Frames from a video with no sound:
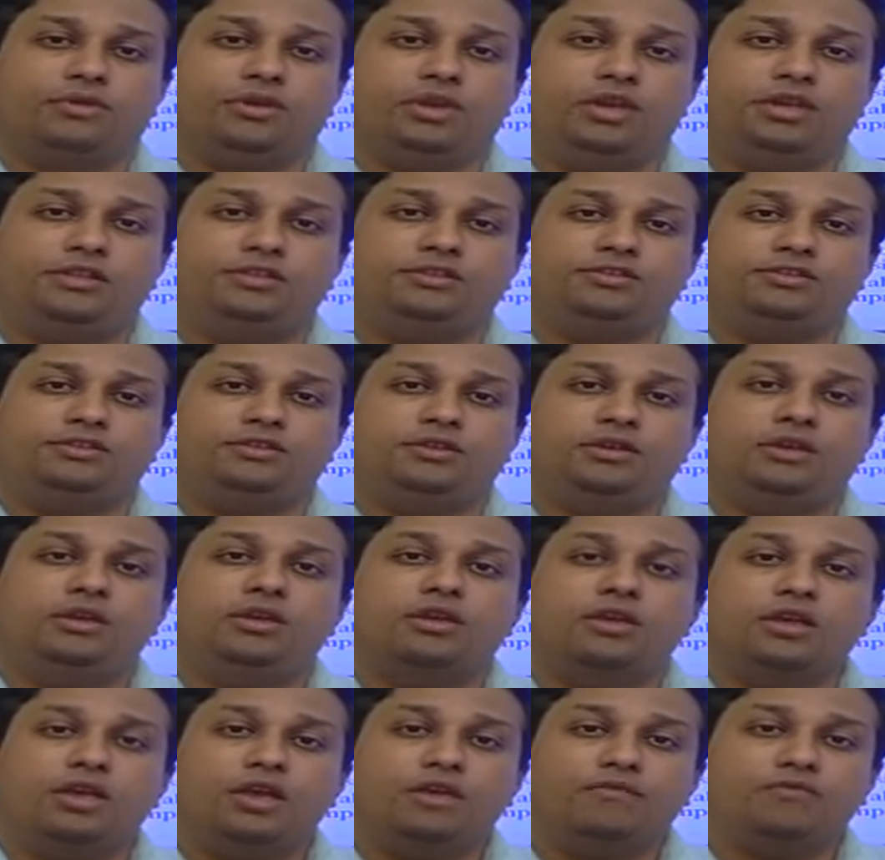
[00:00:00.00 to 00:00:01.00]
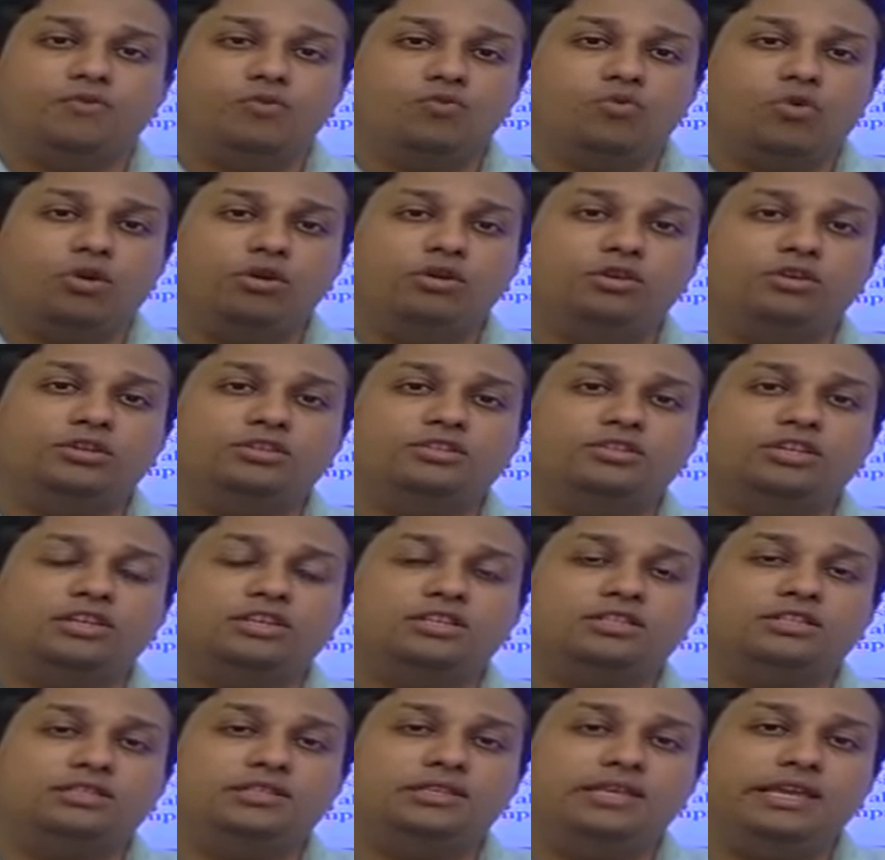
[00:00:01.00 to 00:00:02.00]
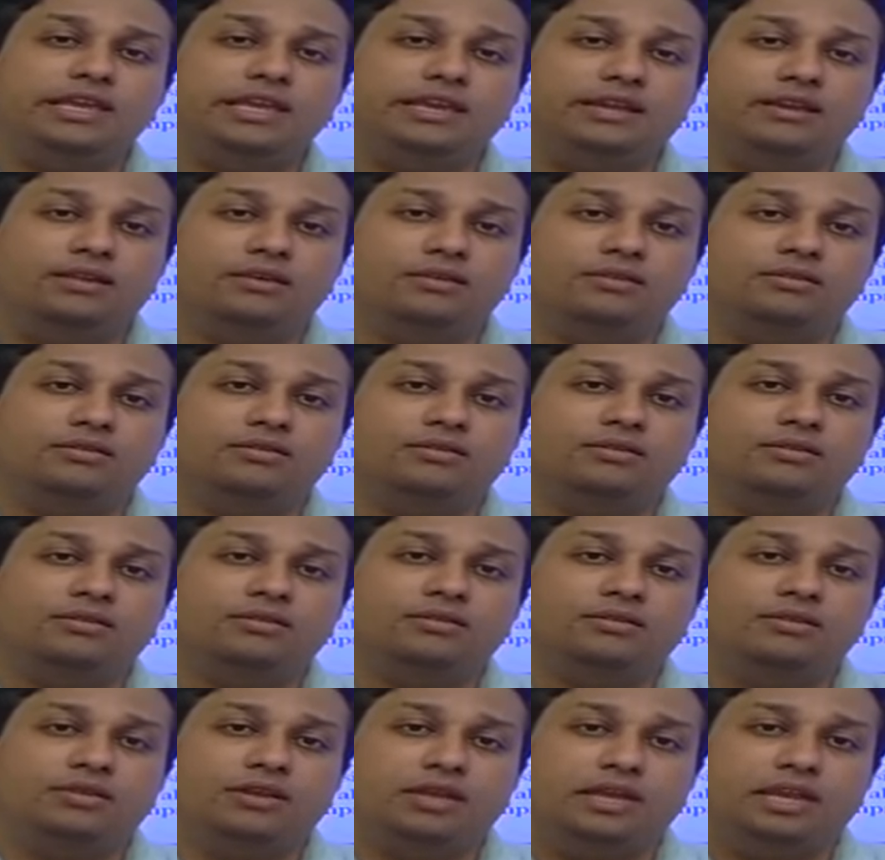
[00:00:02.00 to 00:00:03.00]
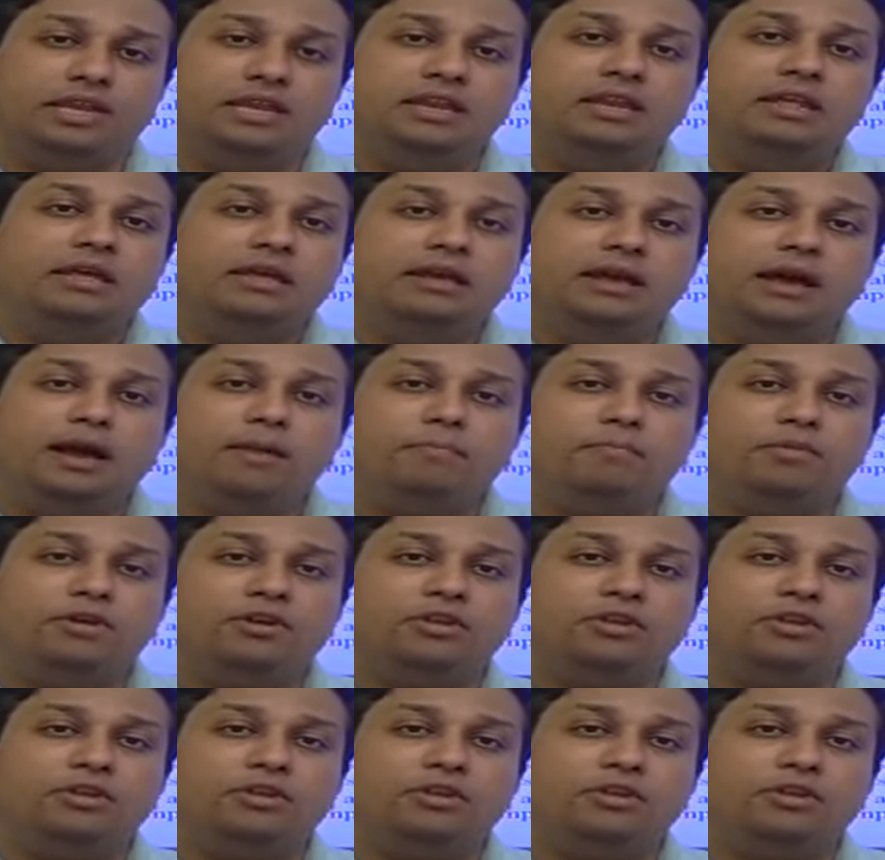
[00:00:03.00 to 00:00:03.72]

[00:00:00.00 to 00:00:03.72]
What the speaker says: Hence, if you want to succeed in a